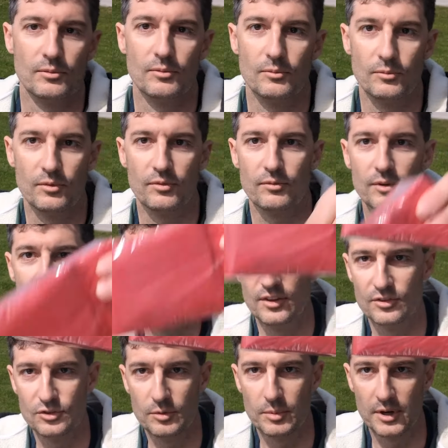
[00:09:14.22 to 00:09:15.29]
I did
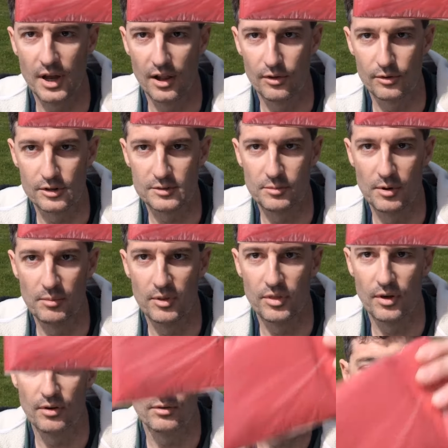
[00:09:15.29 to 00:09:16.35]
the stupid color experiment
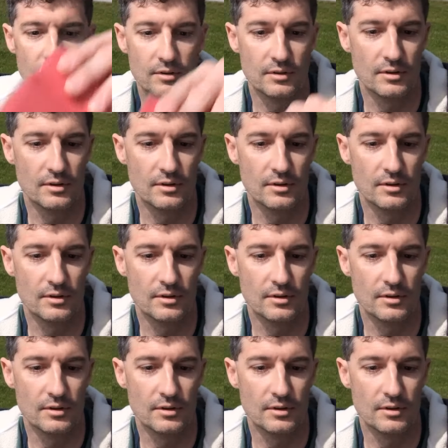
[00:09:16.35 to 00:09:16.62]
though.